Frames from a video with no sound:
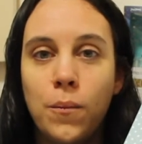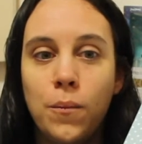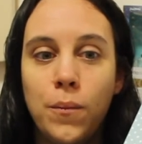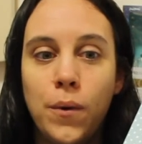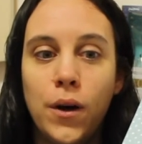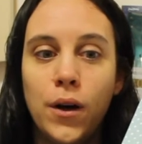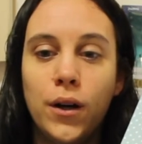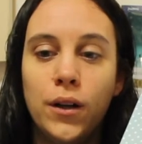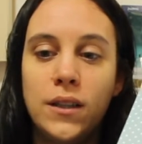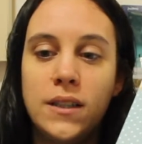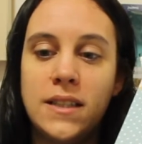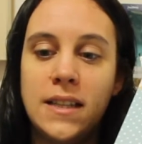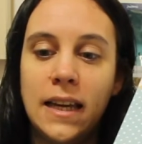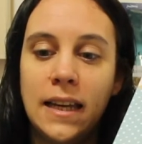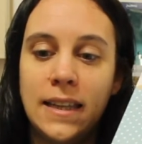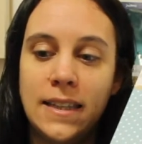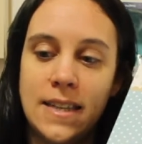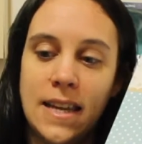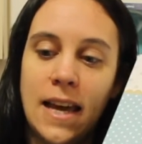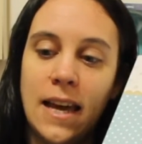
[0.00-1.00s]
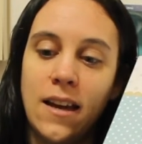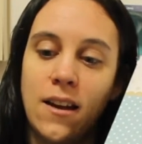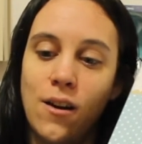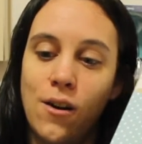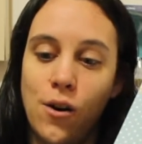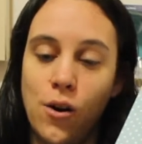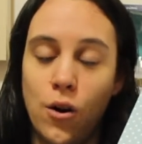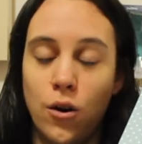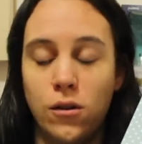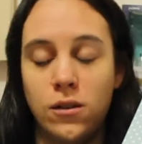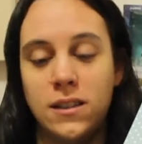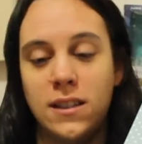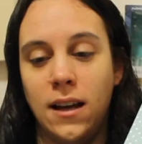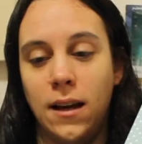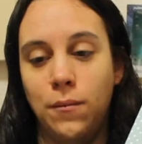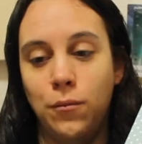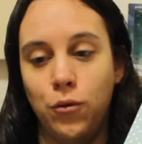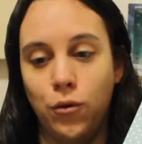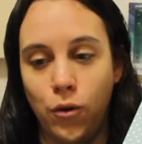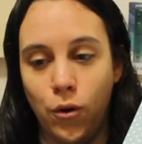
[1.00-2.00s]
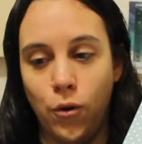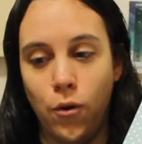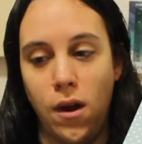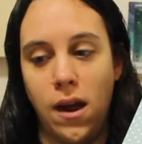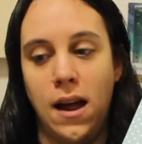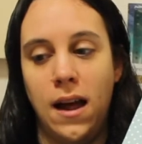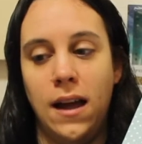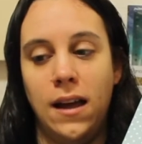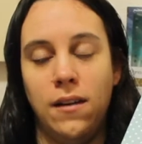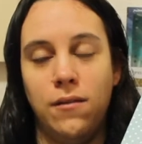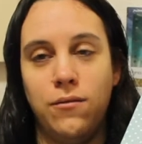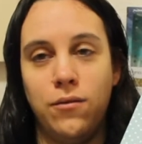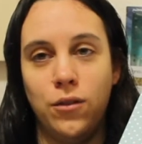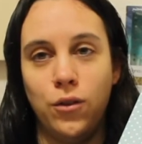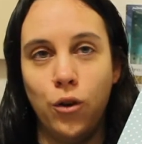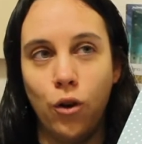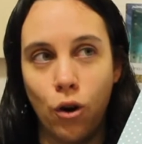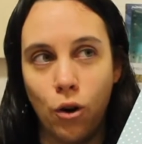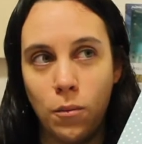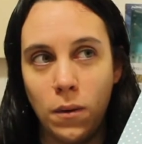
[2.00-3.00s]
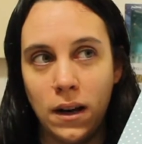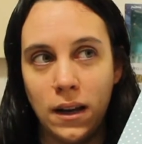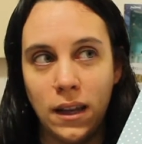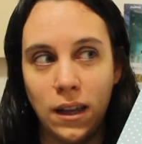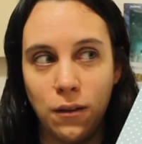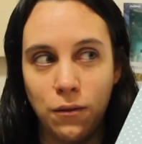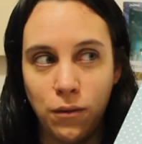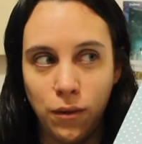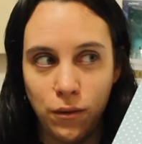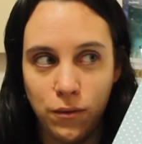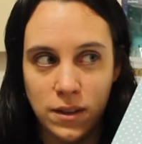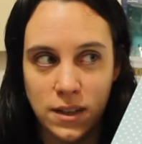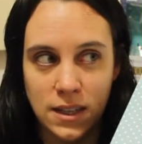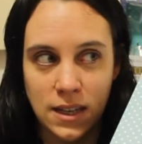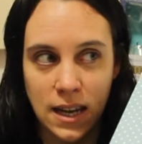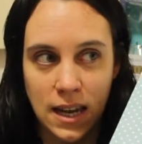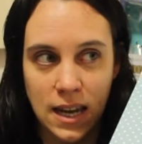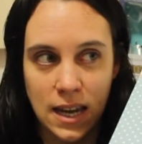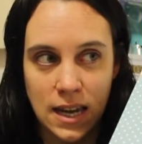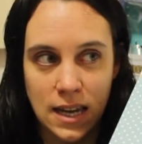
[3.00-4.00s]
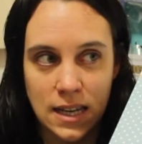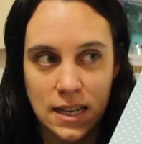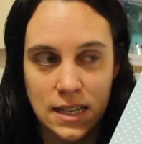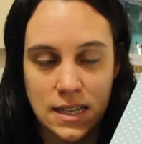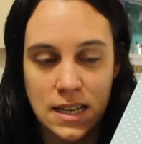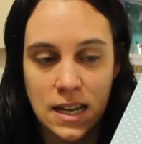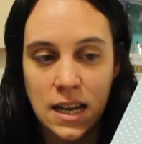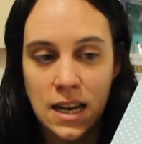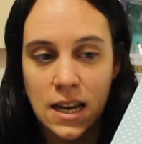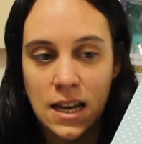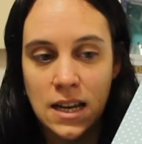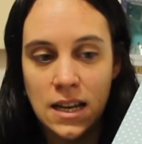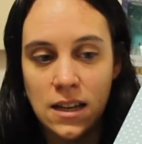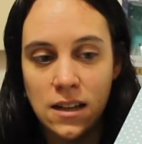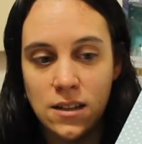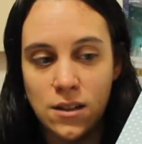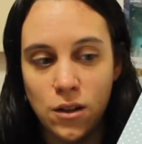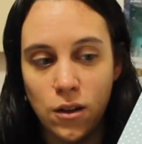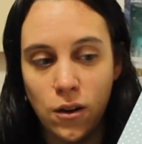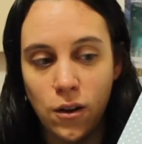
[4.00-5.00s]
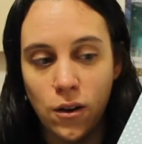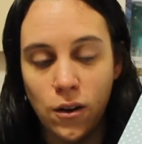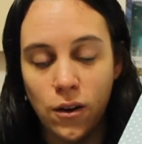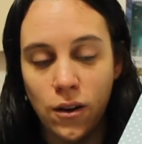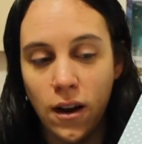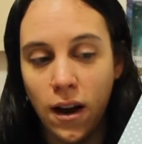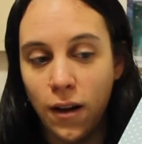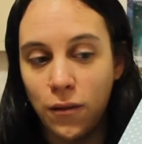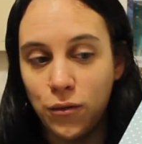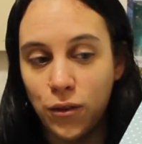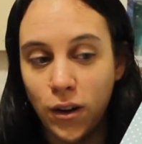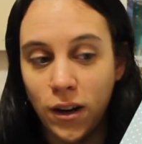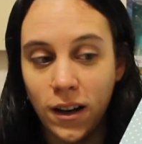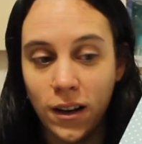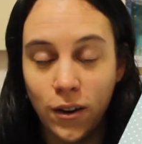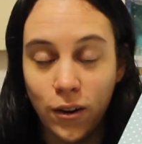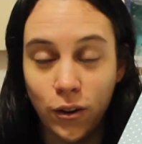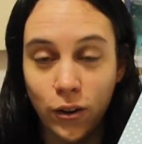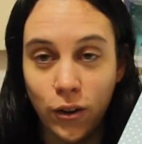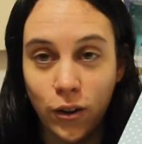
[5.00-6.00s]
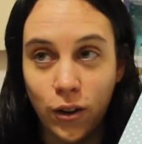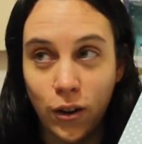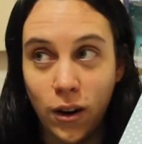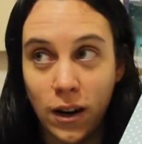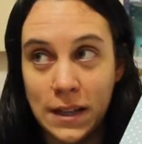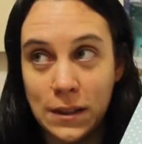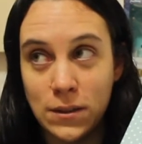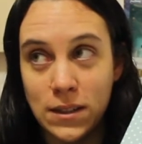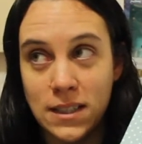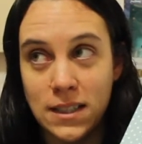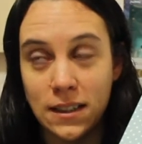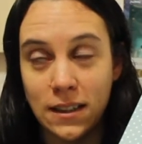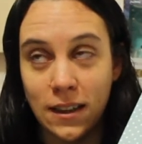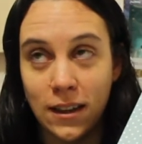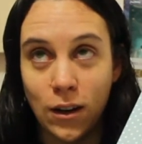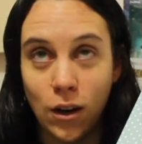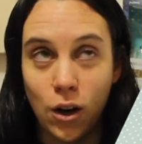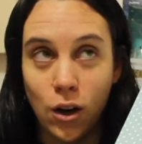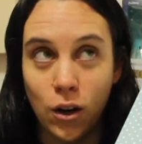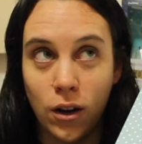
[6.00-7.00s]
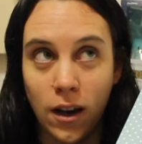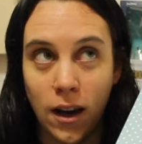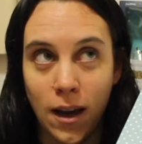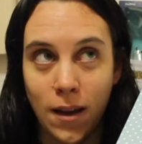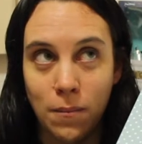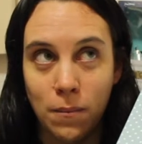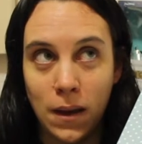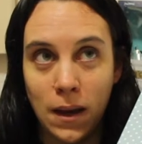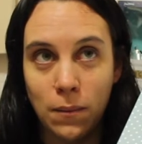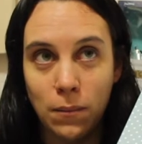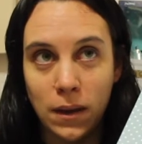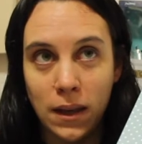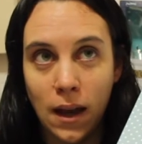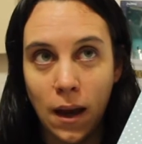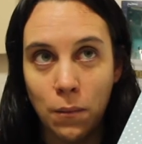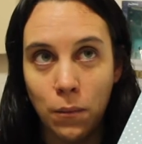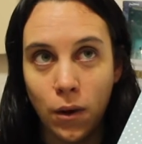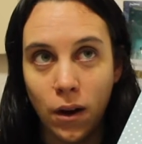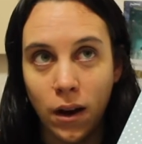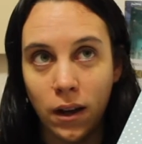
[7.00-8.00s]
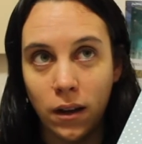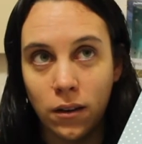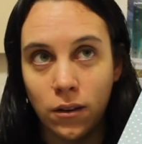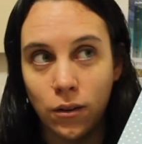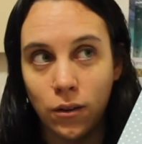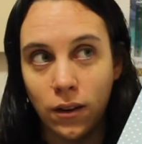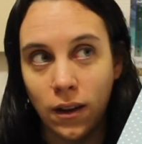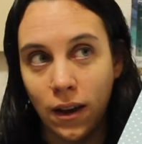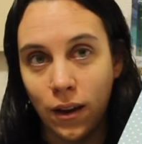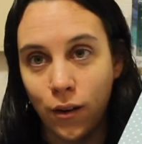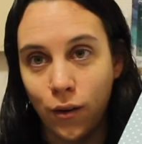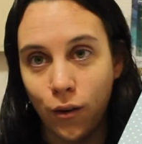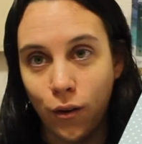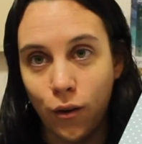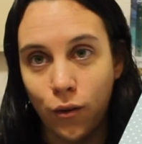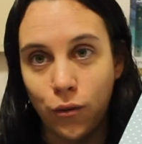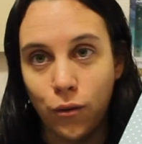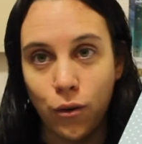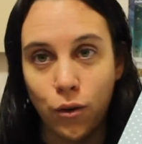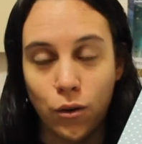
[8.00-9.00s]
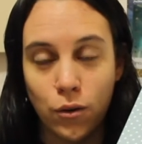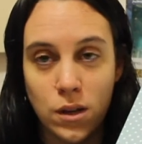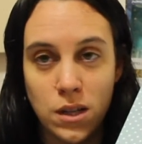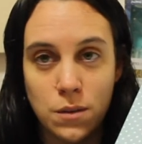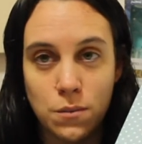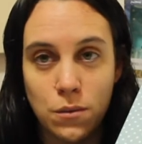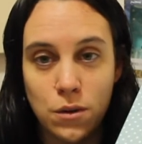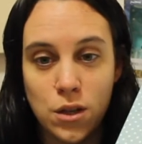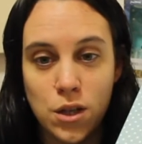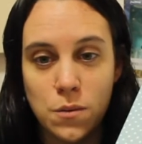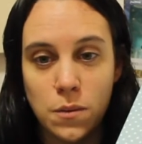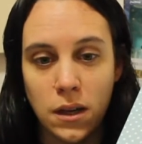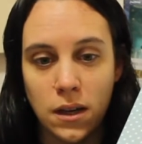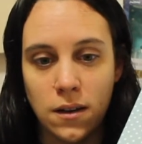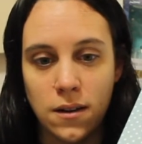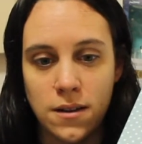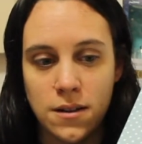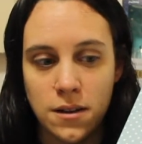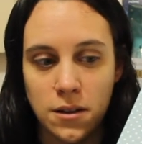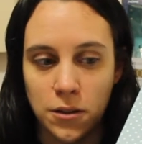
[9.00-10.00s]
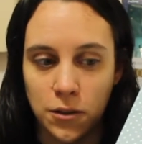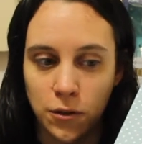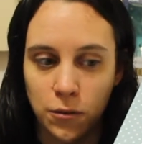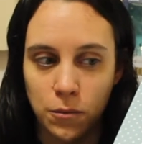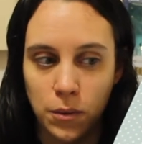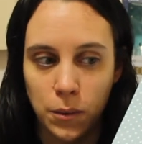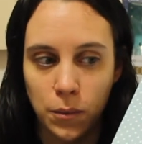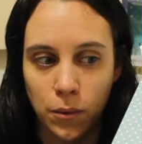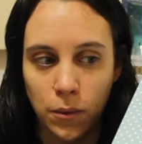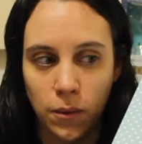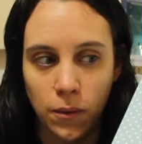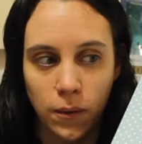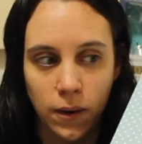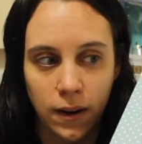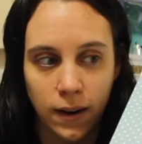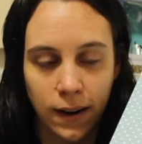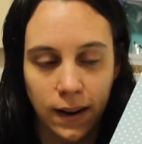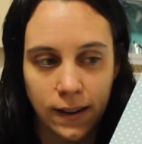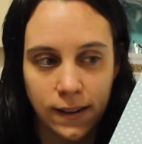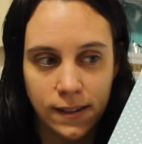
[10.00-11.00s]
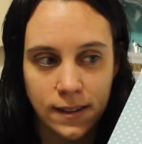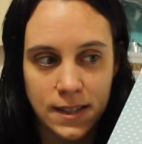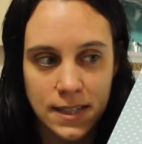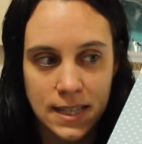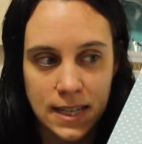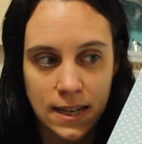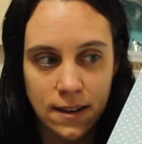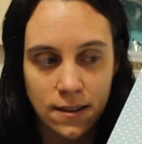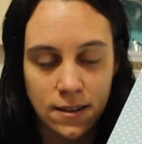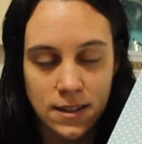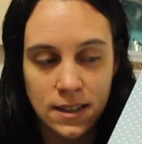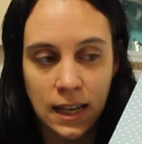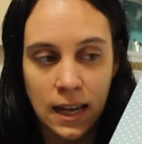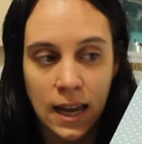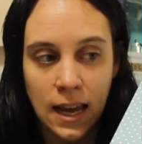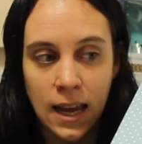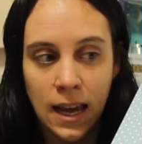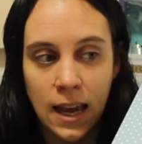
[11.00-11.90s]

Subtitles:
but they take a long time to arrive, normally 50 days. So after I ordered her, I was thinking, okay, maybe I'm going to get her for Christmas because a lot of people were getting theirs.